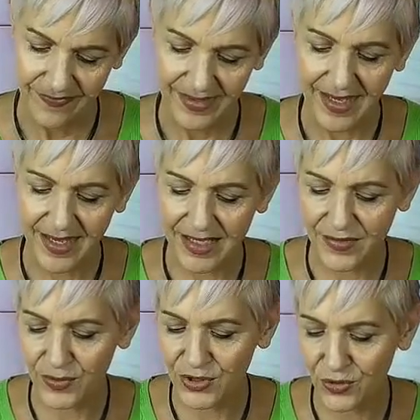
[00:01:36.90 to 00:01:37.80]
And if
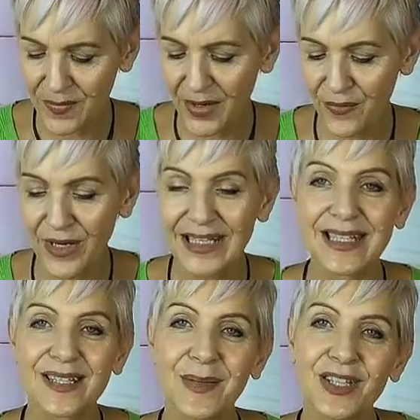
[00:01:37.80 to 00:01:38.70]
you enjoy my
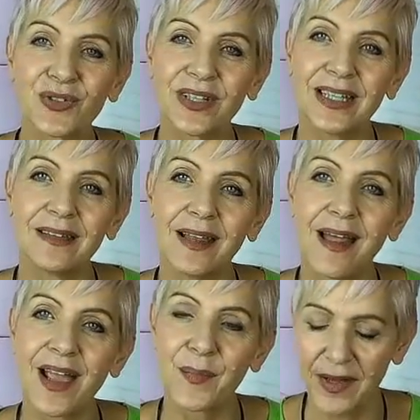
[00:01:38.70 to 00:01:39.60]
readings, make sure to hit the
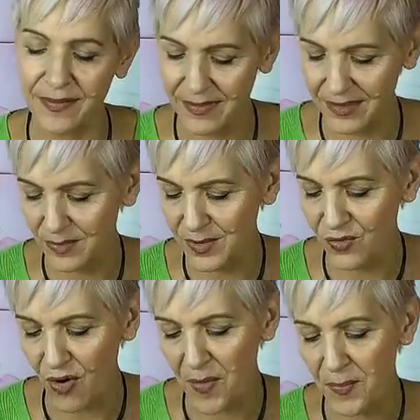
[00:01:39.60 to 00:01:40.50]
like button, the
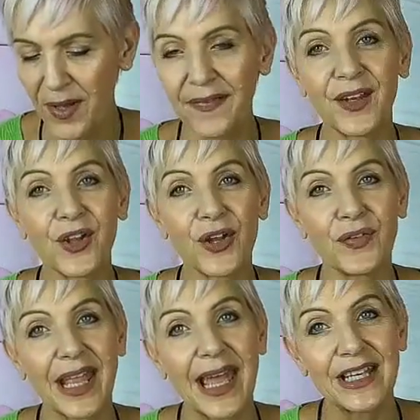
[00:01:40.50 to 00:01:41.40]
subscribe button, the
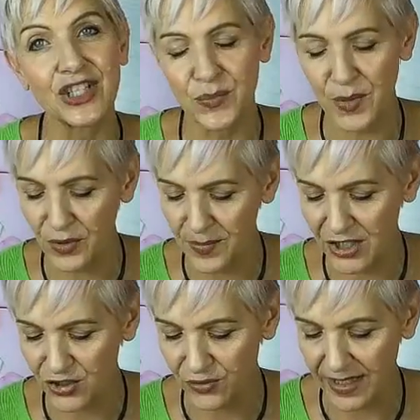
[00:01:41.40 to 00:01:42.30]
notification bell to
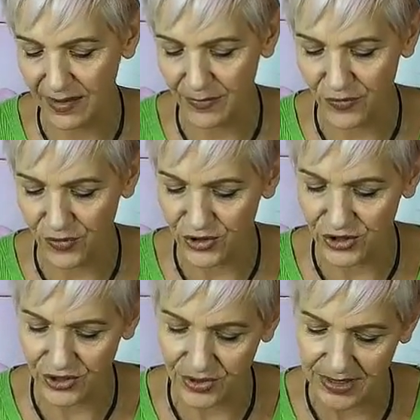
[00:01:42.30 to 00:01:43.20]
make sure they come through
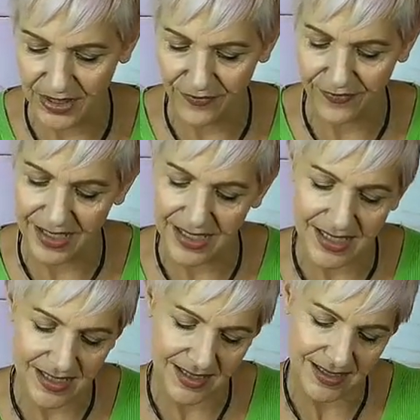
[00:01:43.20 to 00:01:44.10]
to you in your feed.